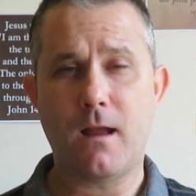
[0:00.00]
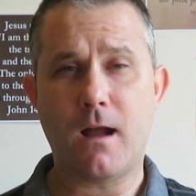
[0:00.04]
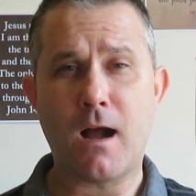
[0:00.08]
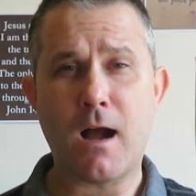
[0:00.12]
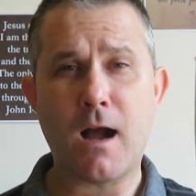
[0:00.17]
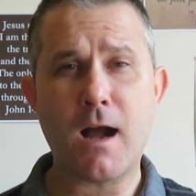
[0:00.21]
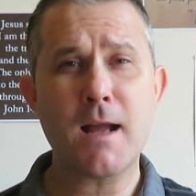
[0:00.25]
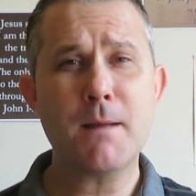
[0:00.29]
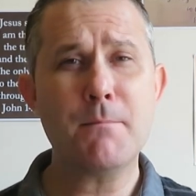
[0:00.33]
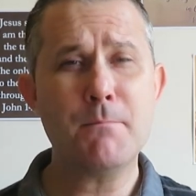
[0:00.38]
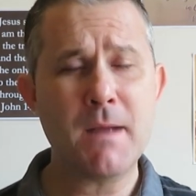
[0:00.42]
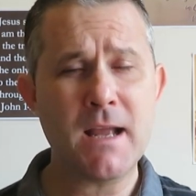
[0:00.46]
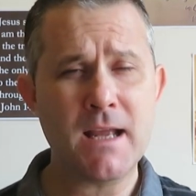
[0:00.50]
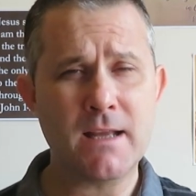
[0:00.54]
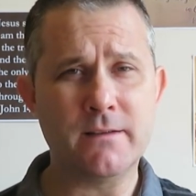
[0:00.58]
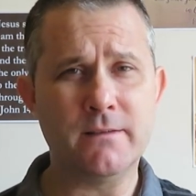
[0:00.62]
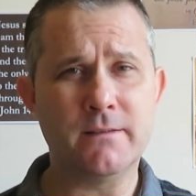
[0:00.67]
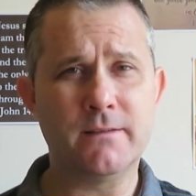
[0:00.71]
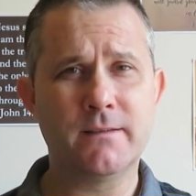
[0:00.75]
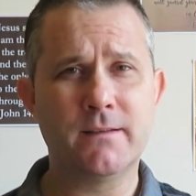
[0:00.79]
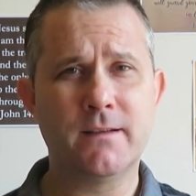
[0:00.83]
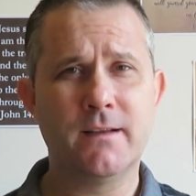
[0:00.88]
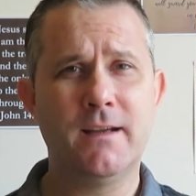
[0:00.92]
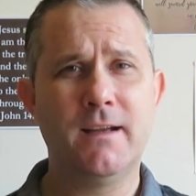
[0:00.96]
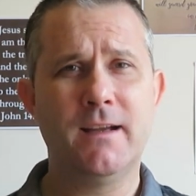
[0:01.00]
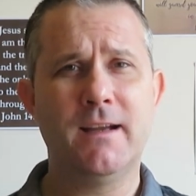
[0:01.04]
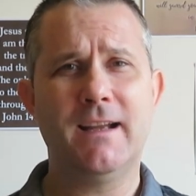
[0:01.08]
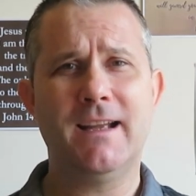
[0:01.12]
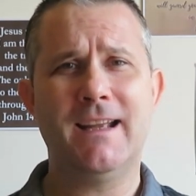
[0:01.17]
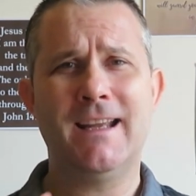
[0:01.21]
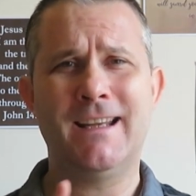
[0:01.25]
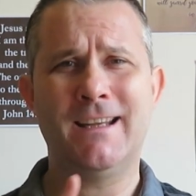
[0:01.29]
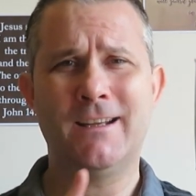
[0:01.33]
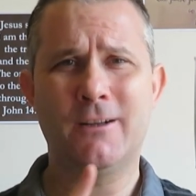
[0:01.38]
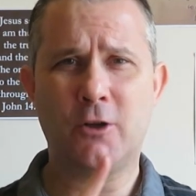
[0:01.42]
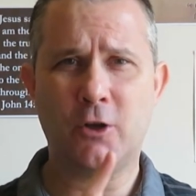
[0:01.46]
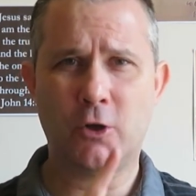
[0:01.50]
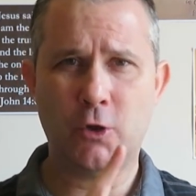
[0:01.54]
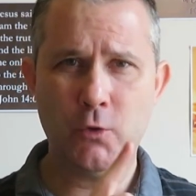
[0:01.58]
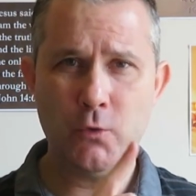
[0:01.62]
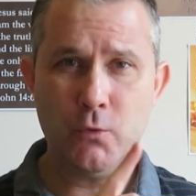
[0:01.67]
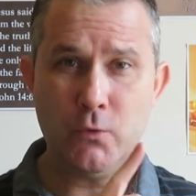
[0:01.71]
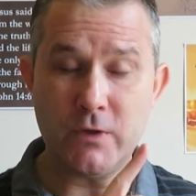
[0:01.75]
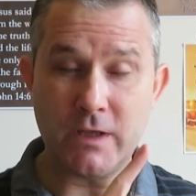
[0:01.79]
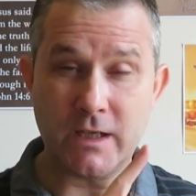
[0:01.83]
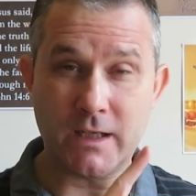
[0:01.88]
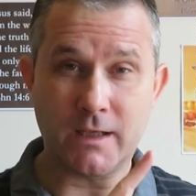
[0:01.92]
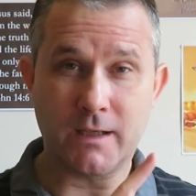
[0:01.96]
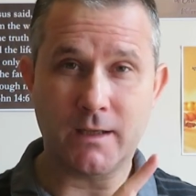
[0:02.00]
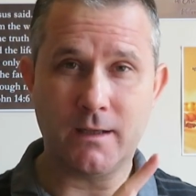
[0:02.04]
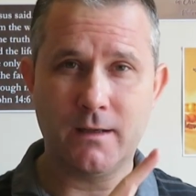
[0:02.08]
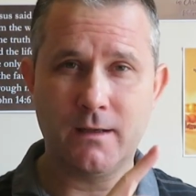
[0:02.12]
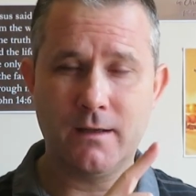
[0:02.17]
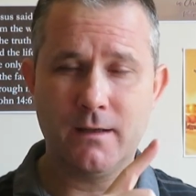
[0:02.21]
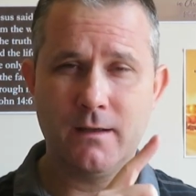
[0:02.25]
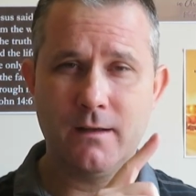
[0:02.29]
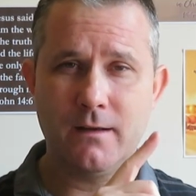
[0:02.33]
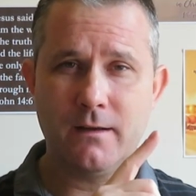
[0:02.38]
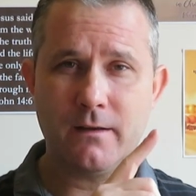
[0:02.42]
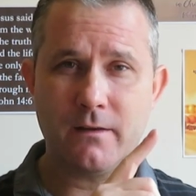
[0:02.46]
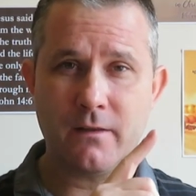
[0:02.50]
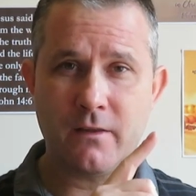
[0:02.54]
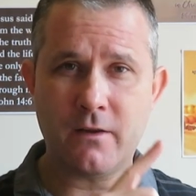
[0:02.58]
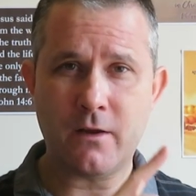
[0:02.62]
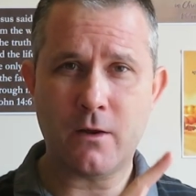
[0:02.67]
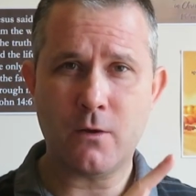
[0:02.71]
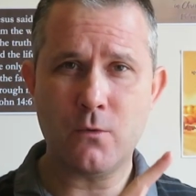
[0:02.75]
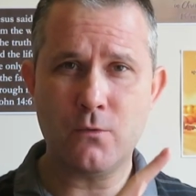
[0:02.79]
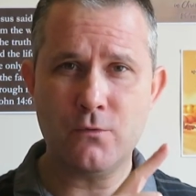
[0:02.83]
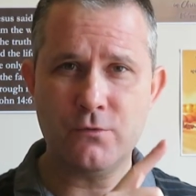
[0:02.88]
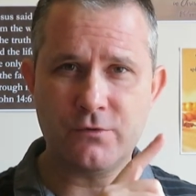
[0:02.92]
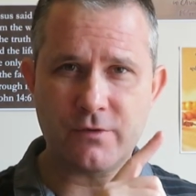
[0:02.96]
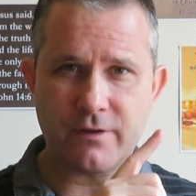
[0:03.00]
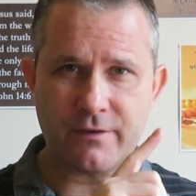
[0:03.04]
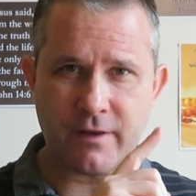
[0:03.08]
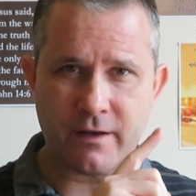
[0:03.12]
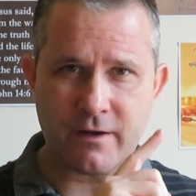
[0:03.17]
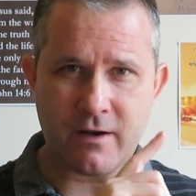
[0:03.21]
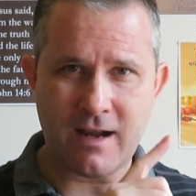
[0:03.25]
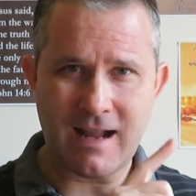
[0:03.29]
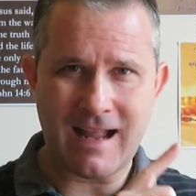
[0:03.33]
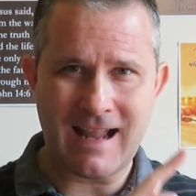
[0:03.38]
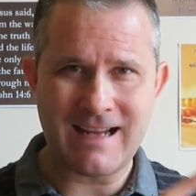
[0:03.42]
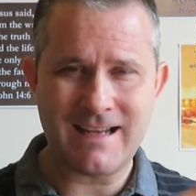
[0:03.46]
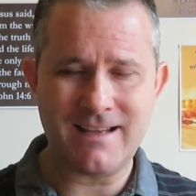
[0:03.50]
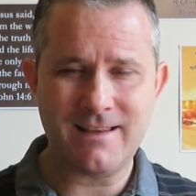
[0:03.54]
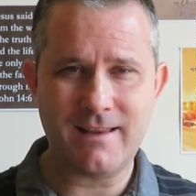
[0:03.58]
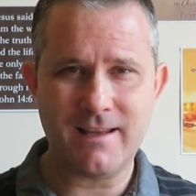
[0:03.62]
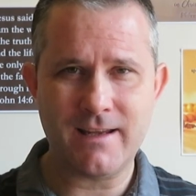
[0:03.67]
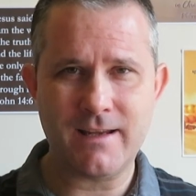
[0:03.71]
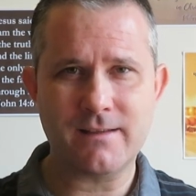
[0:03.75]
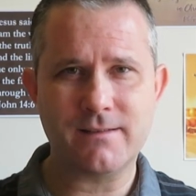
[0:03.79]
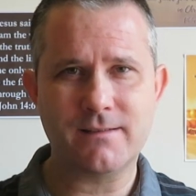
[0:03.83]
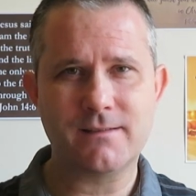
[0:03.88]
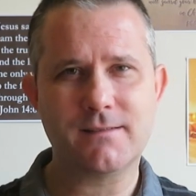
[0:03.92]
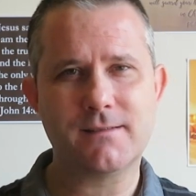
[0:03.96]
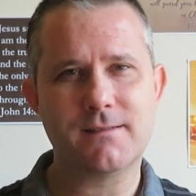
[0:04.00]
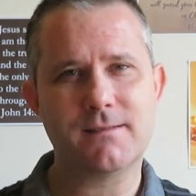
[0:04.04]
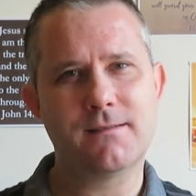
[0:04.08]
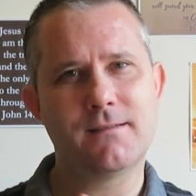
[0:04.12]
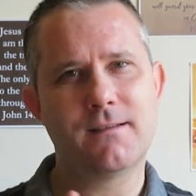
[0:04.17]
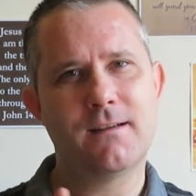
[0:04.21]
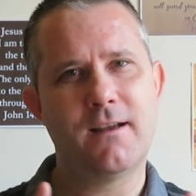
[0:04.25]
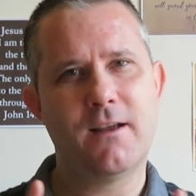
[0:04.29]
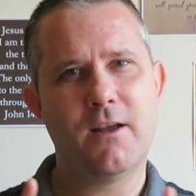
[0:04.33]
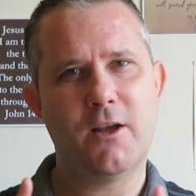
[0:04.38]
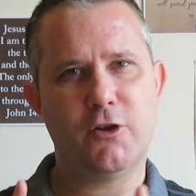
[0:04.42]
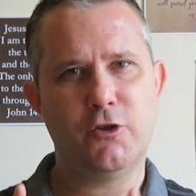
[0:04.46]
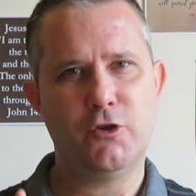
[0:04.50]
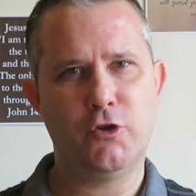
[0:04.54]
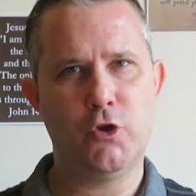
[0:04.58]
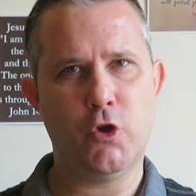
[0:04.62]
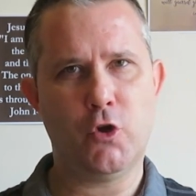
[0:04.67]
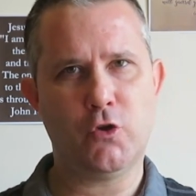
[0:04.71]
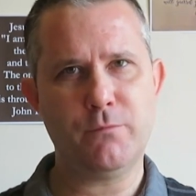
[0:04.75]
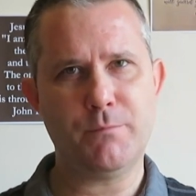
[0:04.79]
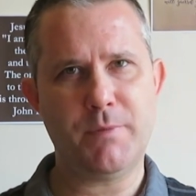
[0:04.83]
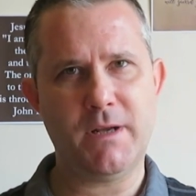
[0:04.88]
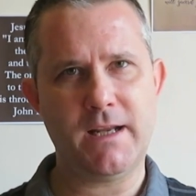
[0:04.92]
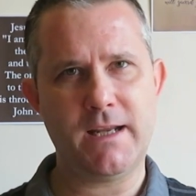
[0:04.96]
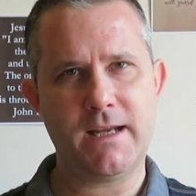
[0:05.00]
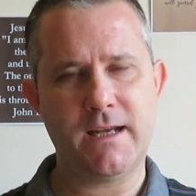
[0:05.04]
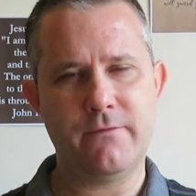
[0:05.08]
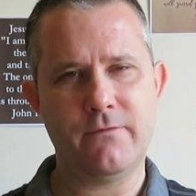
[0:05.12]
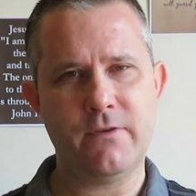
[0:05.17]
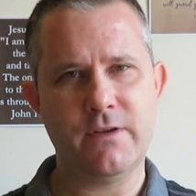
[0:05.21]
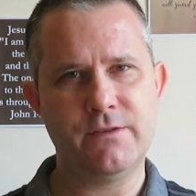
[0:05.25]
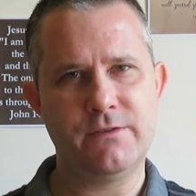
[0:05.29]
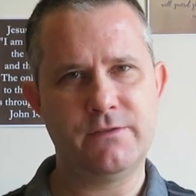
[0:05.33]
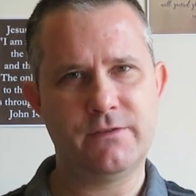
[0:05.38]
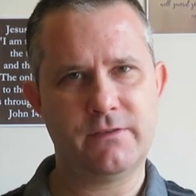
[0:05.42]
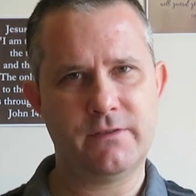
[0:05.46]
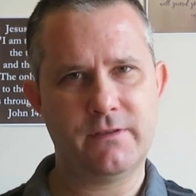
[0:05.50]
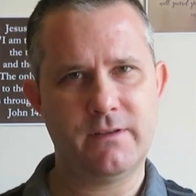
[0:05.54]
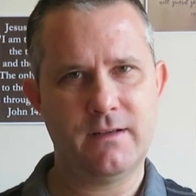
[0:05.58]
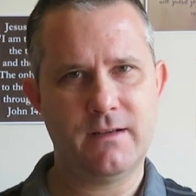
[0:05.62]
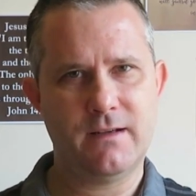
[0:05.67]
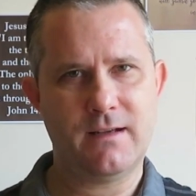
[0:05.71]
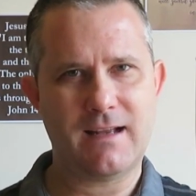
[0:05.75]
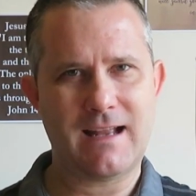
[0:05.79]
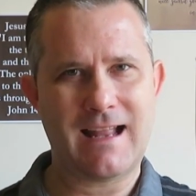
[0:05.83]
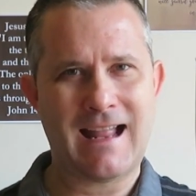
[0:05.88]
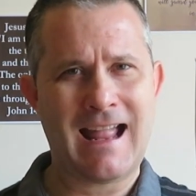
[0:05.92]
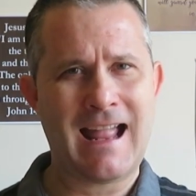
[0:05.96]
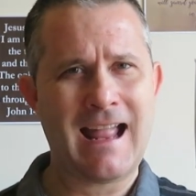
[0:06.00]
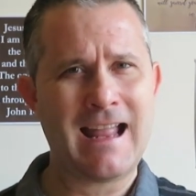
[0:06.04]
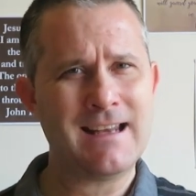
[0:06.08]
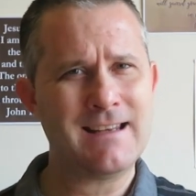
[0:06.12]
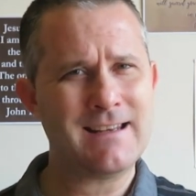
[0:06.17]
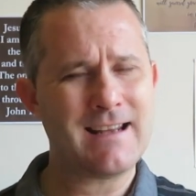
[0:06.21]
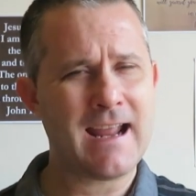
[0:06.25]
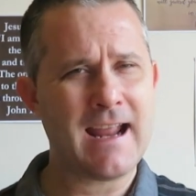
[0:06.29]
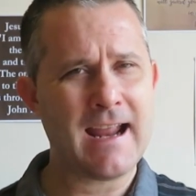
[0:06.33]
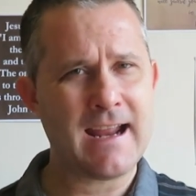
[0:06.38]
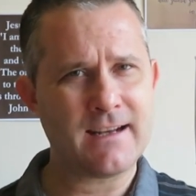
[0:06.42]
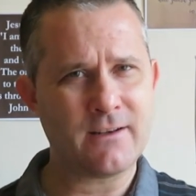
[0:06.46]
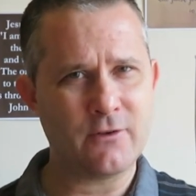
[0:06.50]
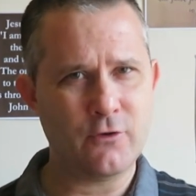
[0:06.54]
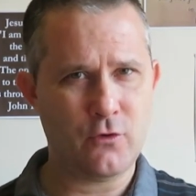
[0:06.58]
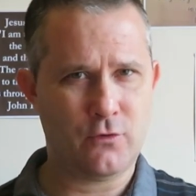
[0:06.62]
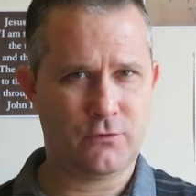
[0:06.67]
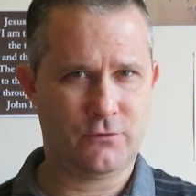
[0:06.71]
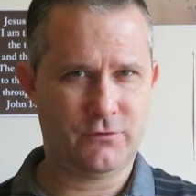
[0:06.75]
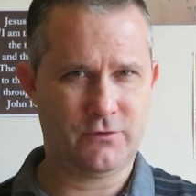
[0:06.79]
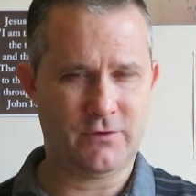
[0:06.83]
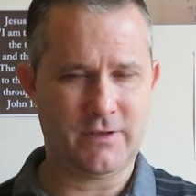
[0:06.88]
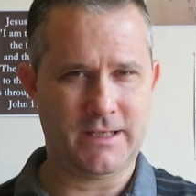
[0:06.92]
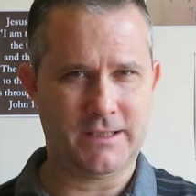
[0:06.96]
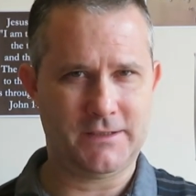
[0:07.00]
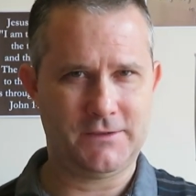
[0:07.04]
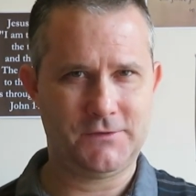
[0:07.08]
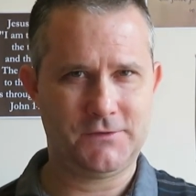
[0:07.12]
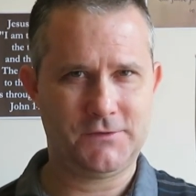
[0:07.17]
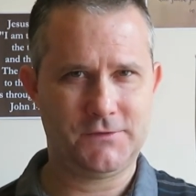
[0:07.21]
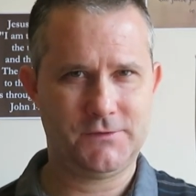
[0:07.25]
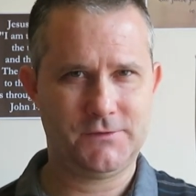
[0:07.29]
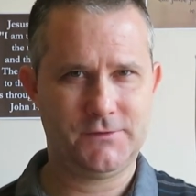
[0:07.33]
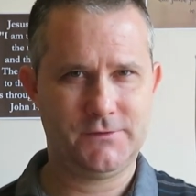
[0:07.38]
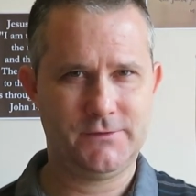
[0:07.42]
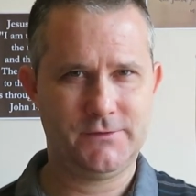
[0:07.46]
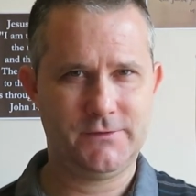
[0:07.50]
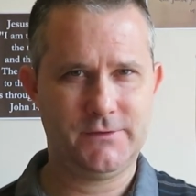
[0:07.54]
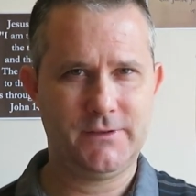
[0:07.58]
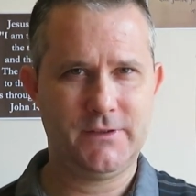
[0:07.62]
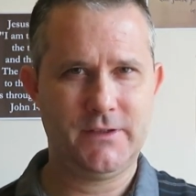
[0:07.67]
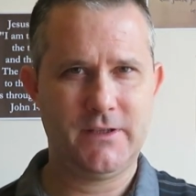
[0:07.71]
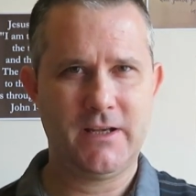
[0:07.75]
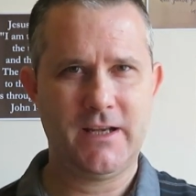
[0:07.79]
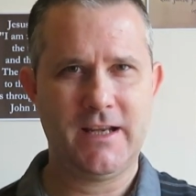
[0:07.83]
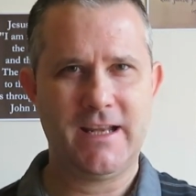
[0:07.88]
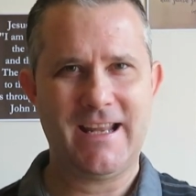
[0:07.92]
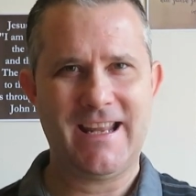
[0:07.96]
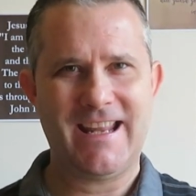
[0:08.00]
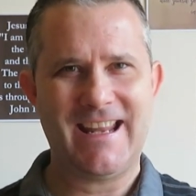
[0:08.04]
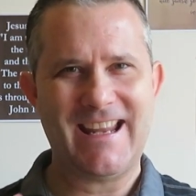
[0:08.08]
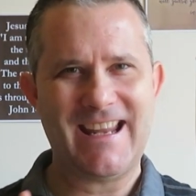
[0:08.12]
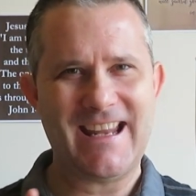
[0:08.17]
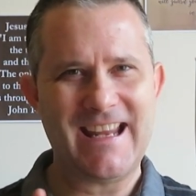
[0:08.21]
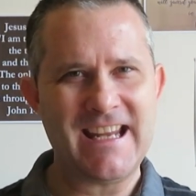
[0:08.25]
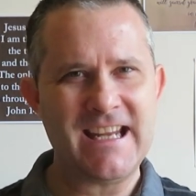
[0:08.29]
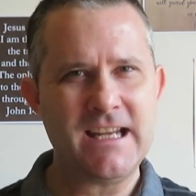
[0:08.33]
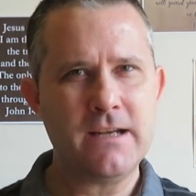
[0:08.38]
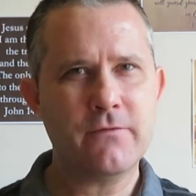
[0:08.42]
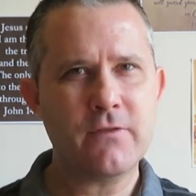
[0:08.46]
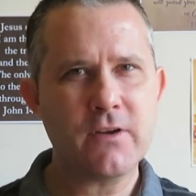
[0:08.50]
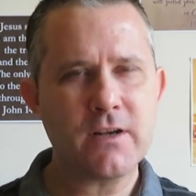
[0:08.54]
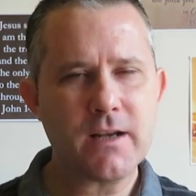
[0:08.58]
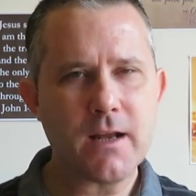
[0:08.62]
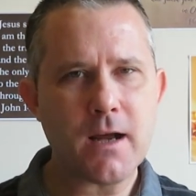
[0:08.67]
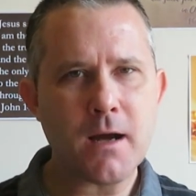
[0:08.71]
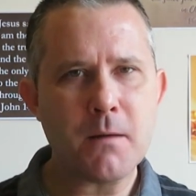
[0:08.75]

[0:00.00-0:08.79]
I meant including those that are atheists, non-believers, and agnostics, even